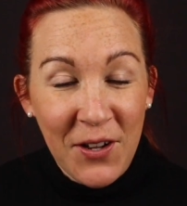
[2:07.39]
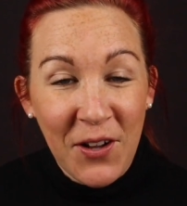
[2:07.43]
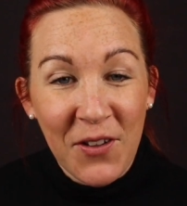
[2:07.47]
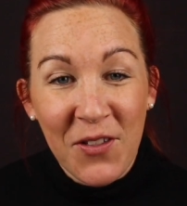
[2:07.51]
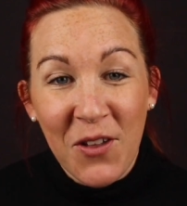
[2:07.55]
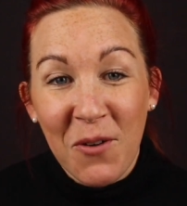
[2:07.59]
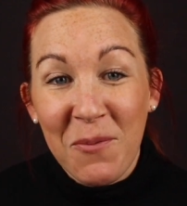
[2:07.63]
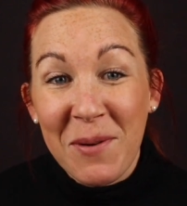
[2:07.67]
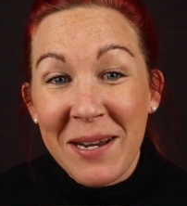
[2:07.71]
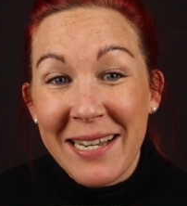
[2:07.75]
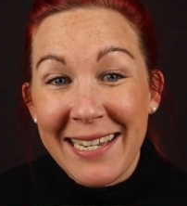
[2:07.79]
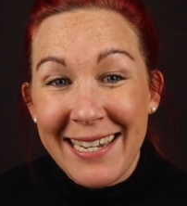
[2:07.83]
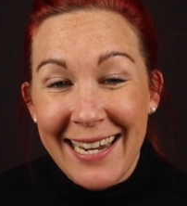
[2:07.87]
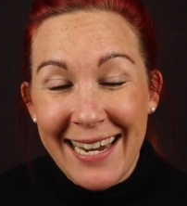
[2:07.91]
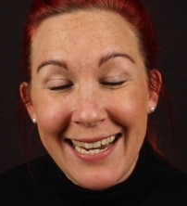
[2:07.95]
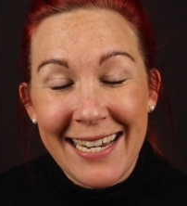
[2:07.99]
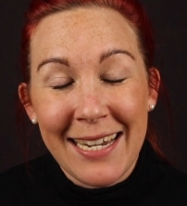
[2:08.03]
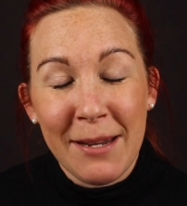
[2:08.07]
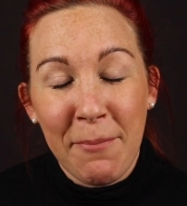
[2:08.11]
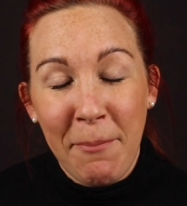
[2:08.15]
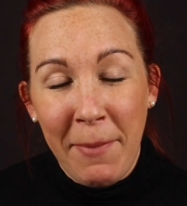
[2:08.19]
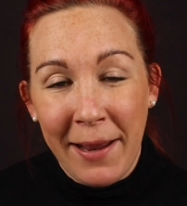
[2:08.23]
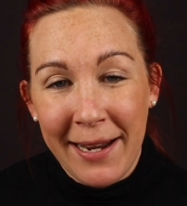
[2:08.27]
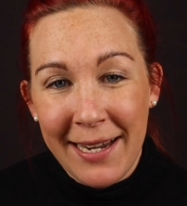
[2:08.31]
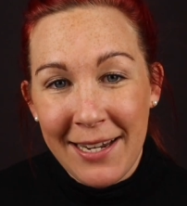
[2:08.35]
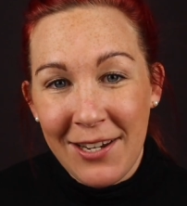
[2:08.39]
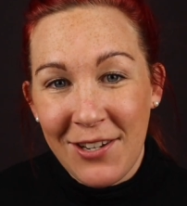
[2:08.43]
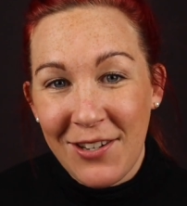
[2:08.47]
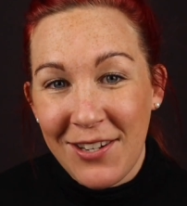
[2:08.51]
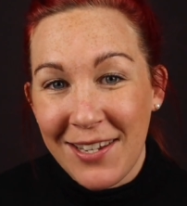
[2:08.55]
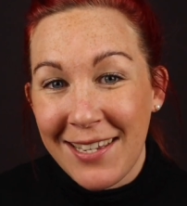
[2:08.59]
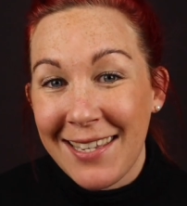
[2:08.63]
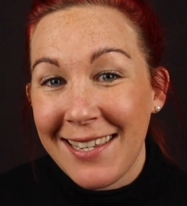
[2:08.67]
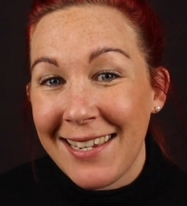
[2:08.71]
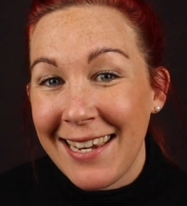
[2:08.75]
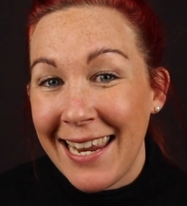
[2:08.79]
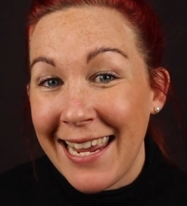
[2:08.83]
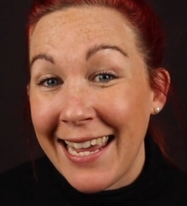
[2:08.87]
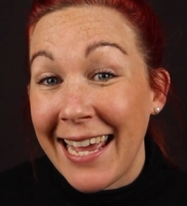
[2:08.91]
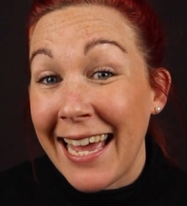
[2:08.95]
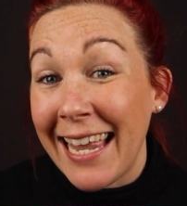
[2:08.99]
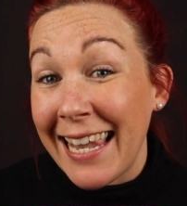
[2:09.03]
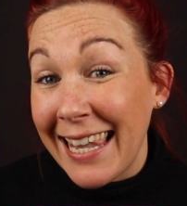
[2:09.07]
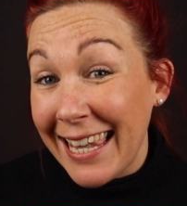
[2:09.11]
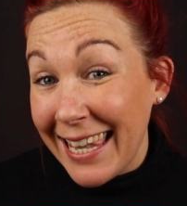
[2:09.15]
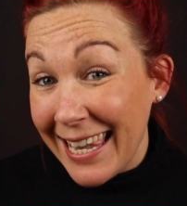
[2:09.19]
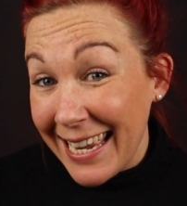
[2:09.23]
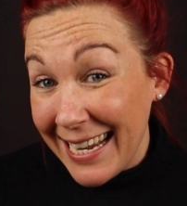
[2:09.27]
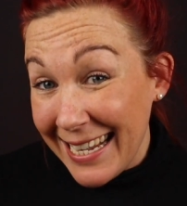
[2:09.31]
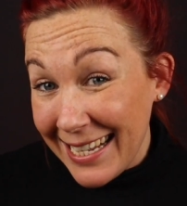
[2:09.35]
although we did manage to sneak a
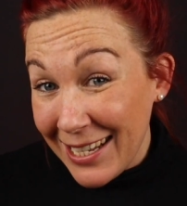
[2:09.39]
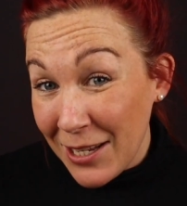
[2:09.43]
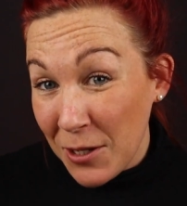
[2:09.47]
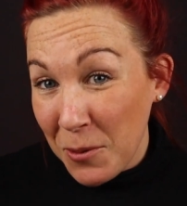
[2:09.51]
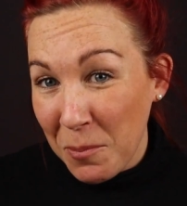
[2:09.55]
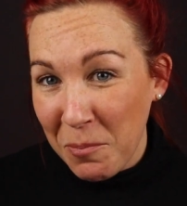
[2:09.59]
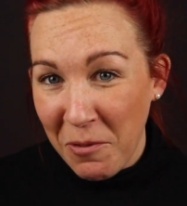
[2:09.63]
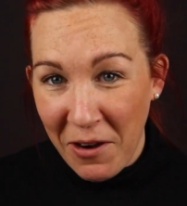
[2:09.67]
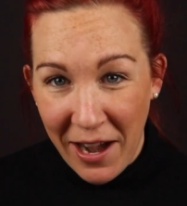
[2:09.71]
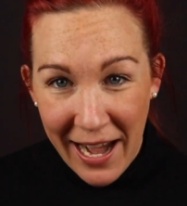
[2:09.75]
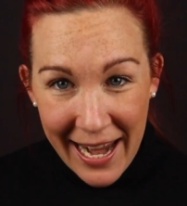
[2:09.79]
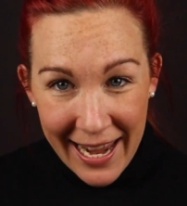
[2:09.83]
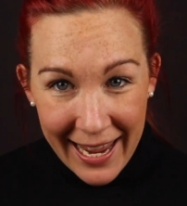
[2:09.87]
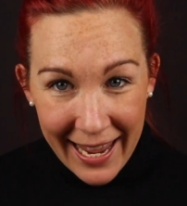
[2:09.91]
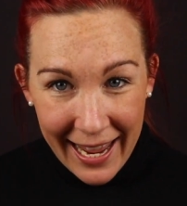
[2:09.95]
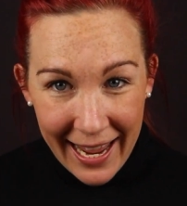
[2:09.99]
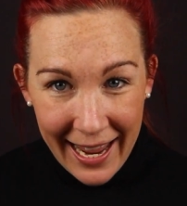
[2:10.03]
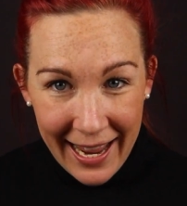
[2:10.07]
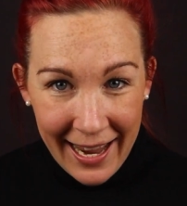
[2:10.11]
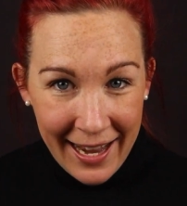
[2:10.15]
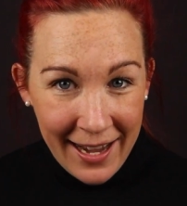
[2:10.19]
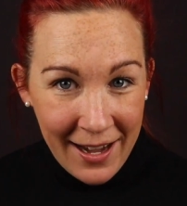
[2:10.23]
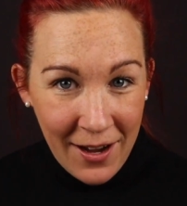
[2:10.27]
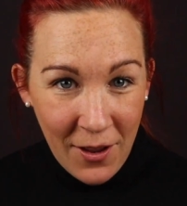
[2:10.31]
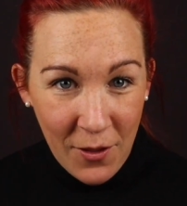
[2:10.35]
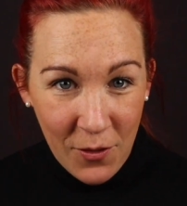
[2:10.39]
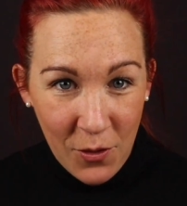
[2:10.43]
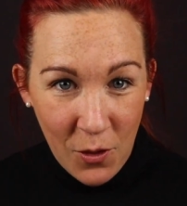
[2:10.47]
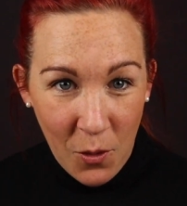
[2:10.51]
little break in